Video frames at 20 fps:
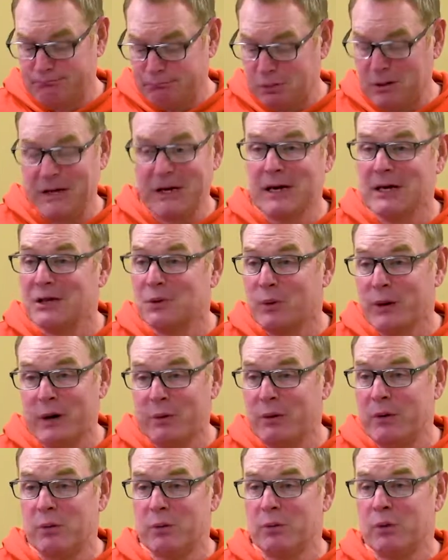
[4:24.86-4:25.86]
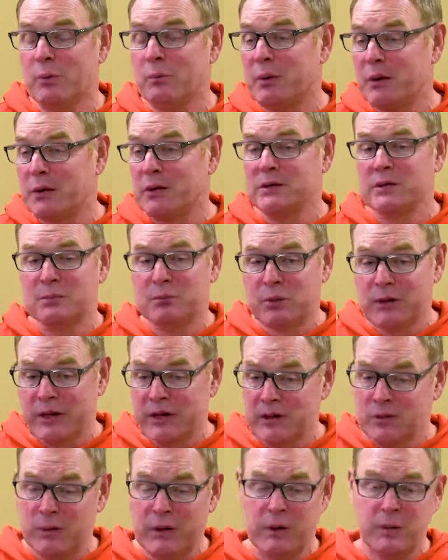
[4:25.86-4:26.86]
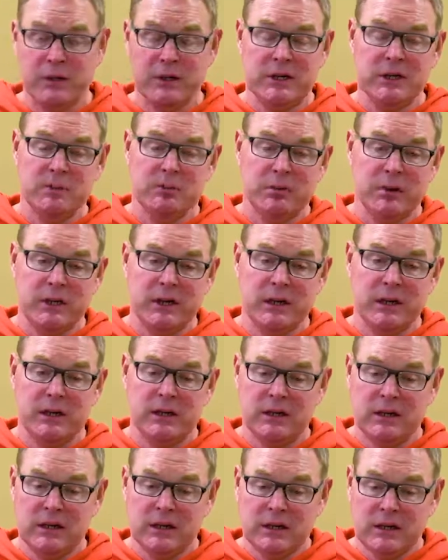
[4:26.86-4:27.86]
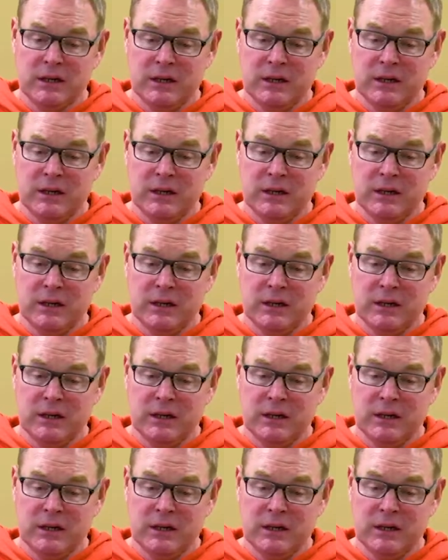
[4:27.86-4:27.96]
playing the way we were built and playing the way we need to play and,